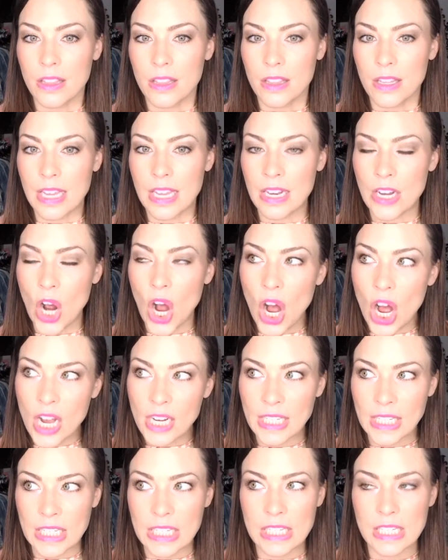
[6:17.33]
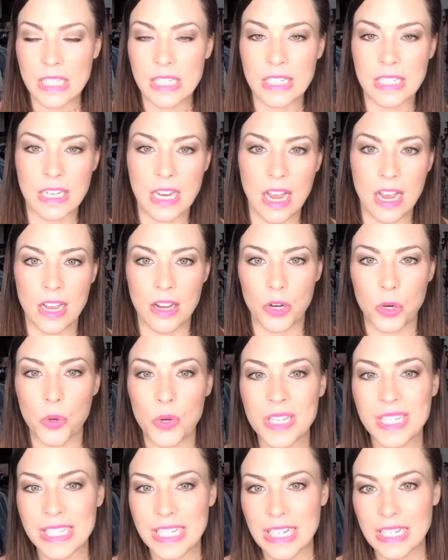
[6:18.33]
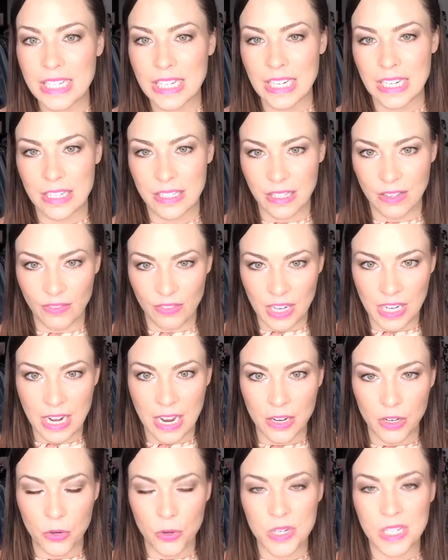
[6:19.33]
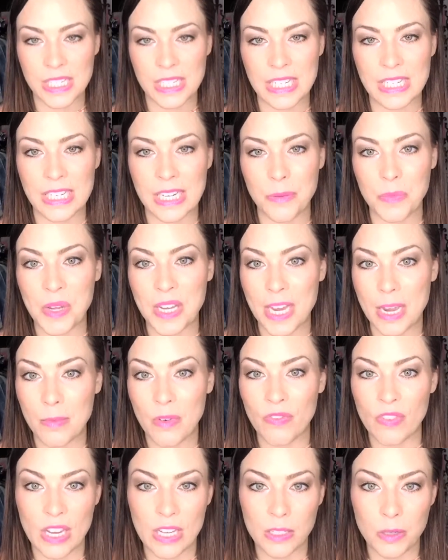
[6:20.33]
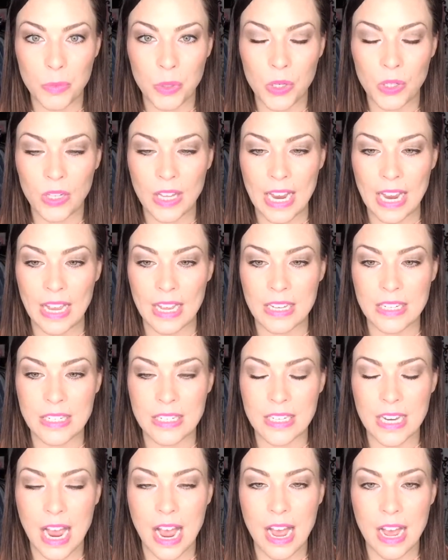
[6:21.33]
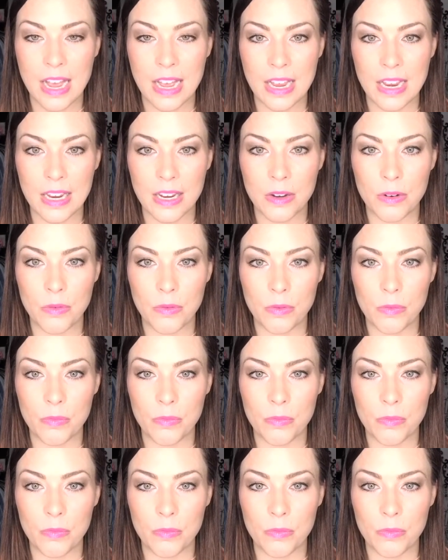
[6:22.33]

In August, Christy tees, the V-neck Christy tee became available, and I